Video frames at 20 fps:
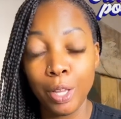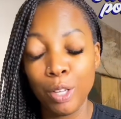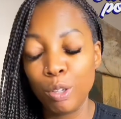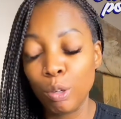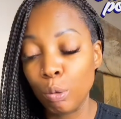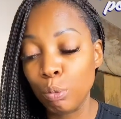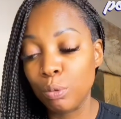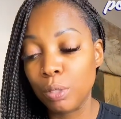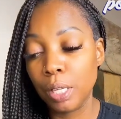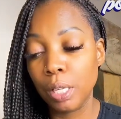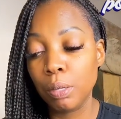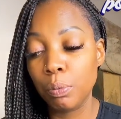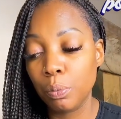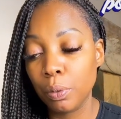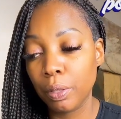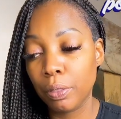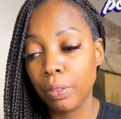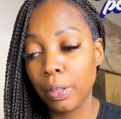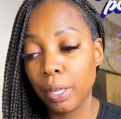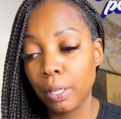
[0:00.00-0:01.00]
Go deep
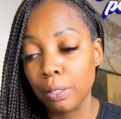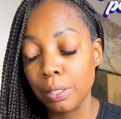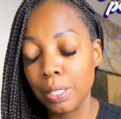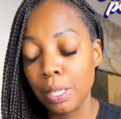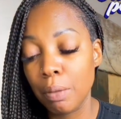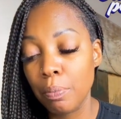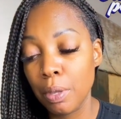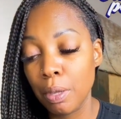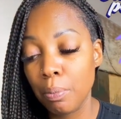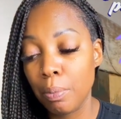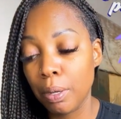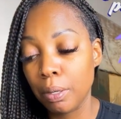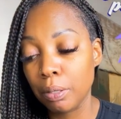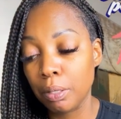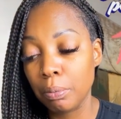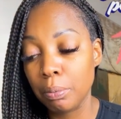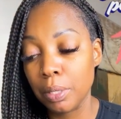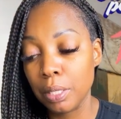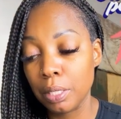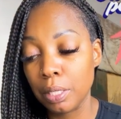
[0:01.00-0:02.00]
within. Tell me about
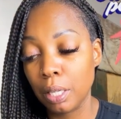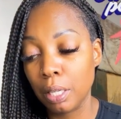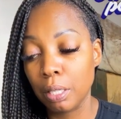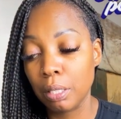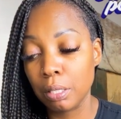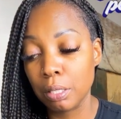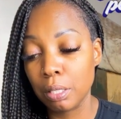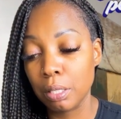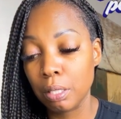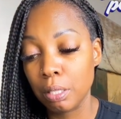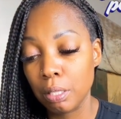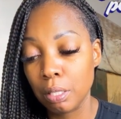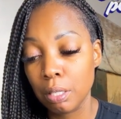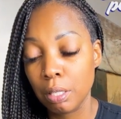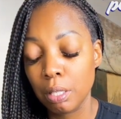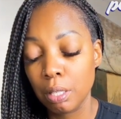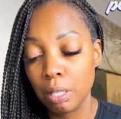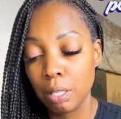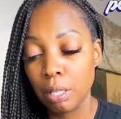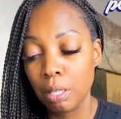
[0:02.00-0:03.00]
the mistakes.
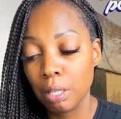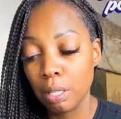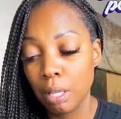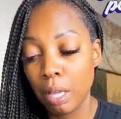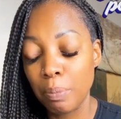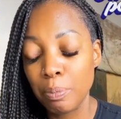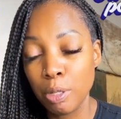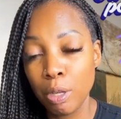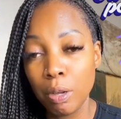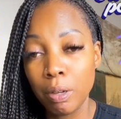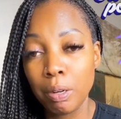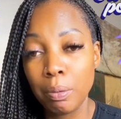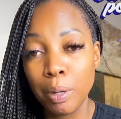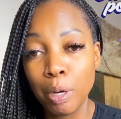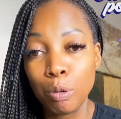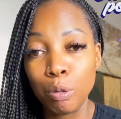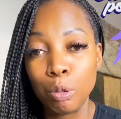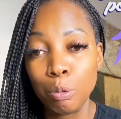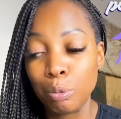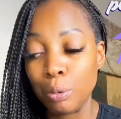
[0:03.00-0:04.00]
I'm talking
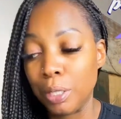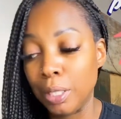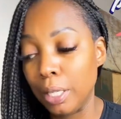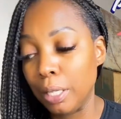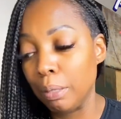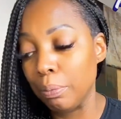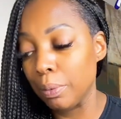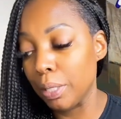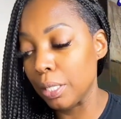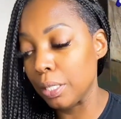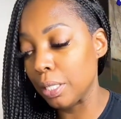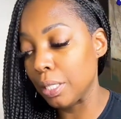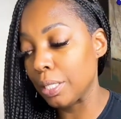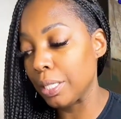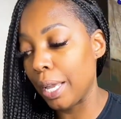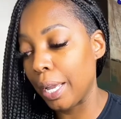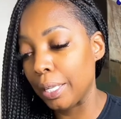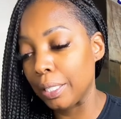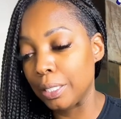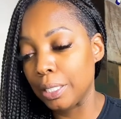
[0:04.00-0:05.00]
about go deep. This is
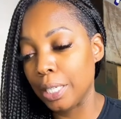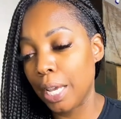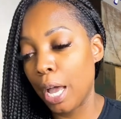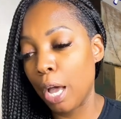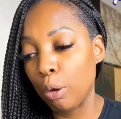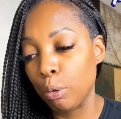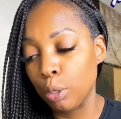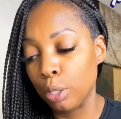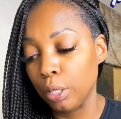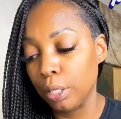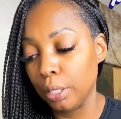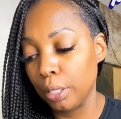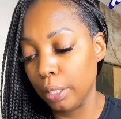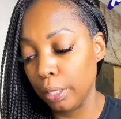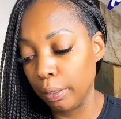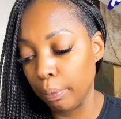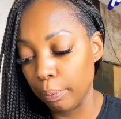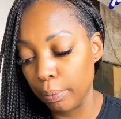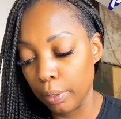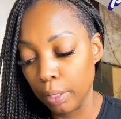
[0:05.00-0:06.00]
like childhood
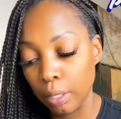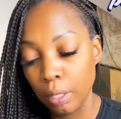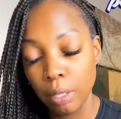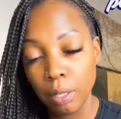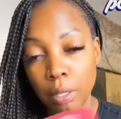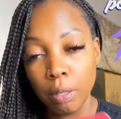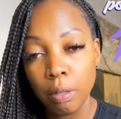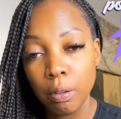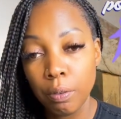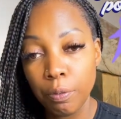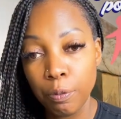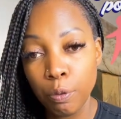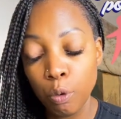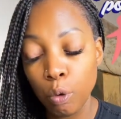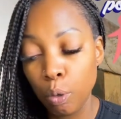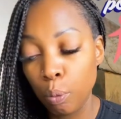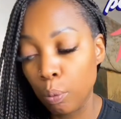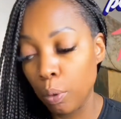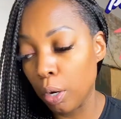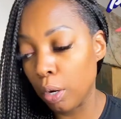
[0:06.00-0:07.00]
deep.
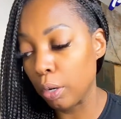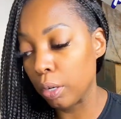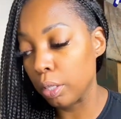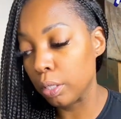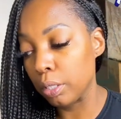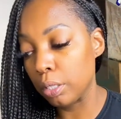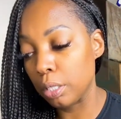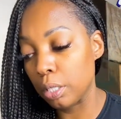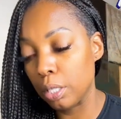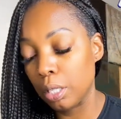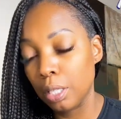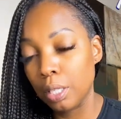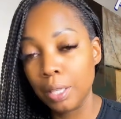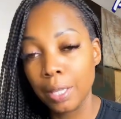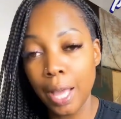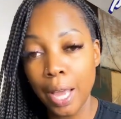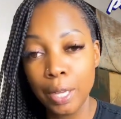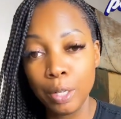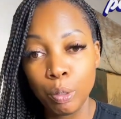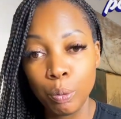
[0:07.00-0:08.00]
Four wands,
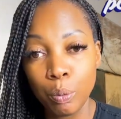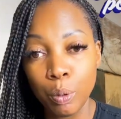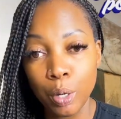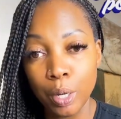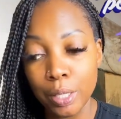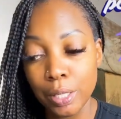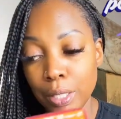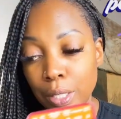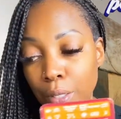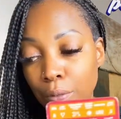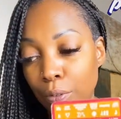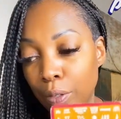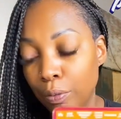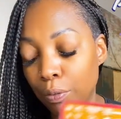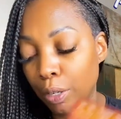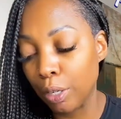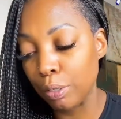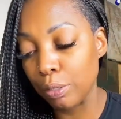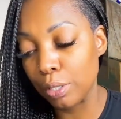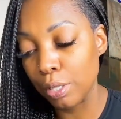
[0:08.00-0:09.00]
nine of wands in the
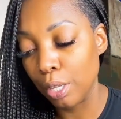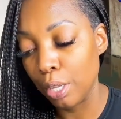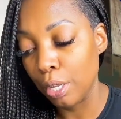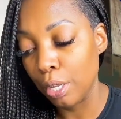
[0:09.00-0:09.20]
reverse.